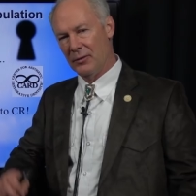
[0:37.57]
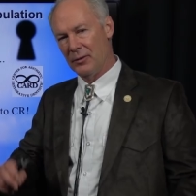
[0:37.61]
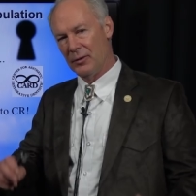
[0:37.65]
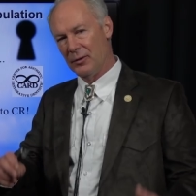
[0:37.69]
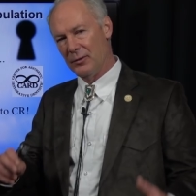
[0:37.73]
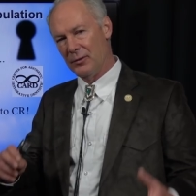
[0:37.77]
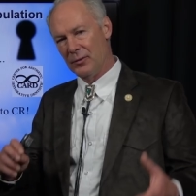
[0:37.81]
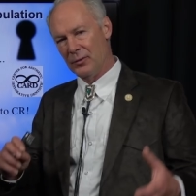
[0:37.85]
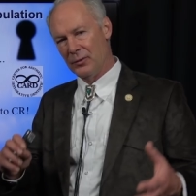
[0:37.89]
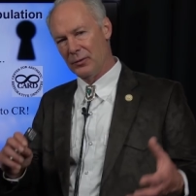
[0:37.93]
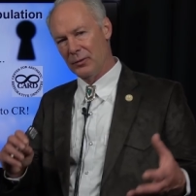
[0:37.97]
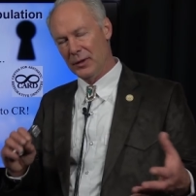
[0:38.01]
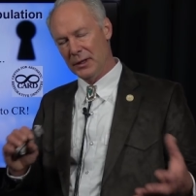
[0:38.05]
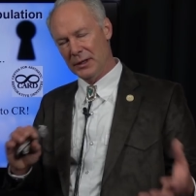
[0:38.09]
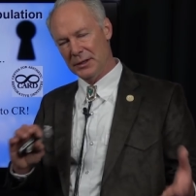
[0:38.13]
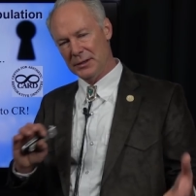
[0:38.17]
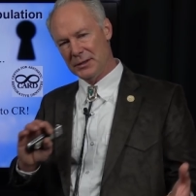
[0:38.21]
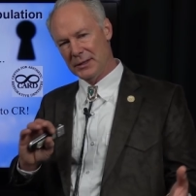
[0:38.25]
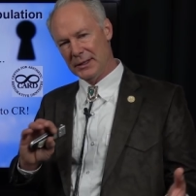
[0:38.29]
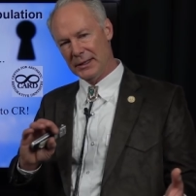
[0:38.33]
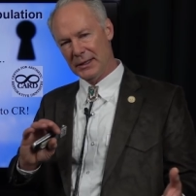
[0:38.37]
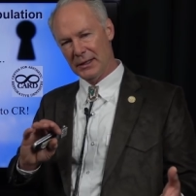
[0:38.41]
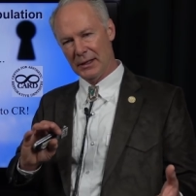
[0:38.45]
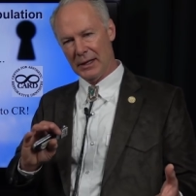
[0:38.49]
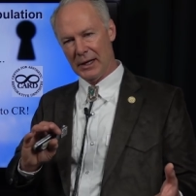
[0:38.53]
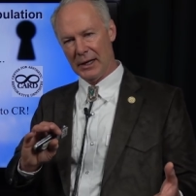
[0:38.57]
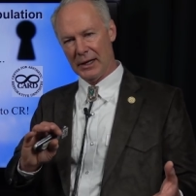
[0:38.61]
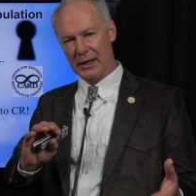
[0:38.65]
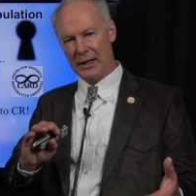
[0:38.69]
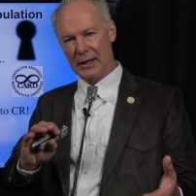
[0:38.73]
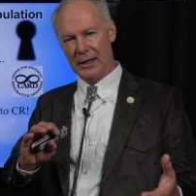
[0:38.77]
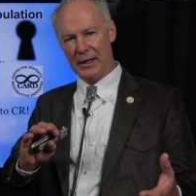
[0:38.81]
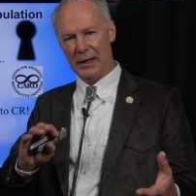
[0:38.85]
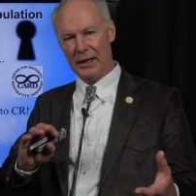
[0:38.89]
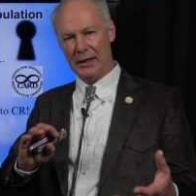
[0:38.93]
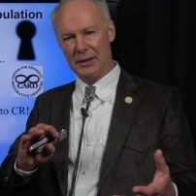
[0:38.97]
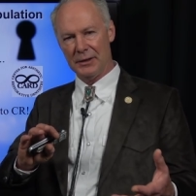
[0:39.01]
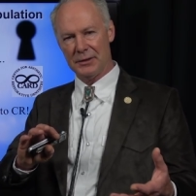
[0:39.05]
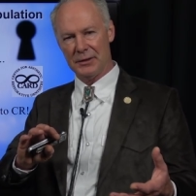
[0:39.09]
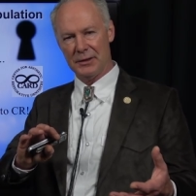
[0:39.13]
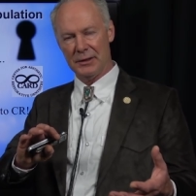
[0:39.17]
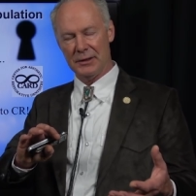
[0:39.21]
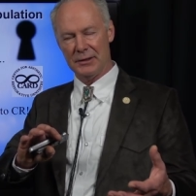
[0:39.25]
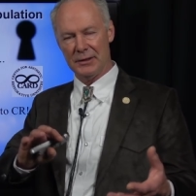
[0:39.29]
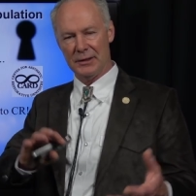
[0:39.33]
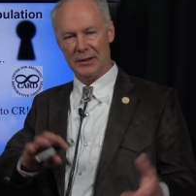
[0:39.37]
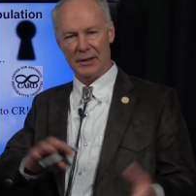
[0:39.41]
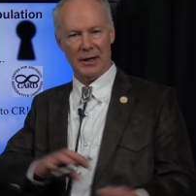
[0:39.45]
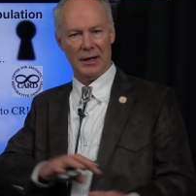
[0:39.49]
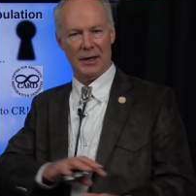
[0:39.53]
Well, we see a lot of
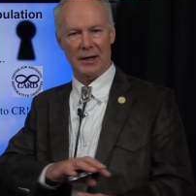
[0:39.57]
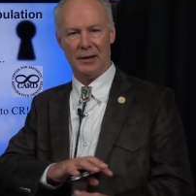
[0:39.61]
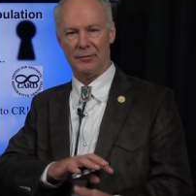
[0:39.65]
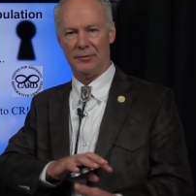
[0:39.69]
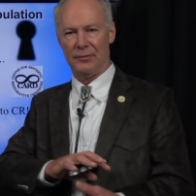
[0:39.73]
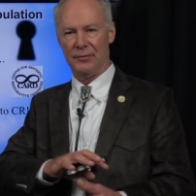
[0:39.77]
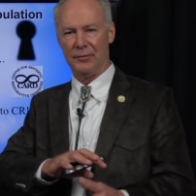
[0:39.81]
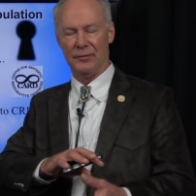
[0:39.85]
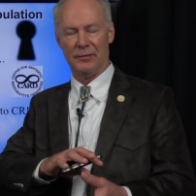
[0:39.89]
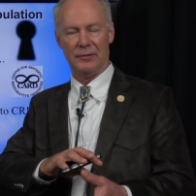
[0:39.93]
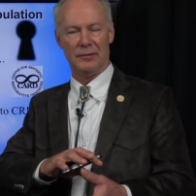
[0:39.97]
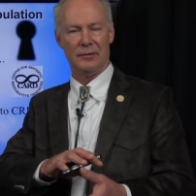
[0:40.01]
cases that have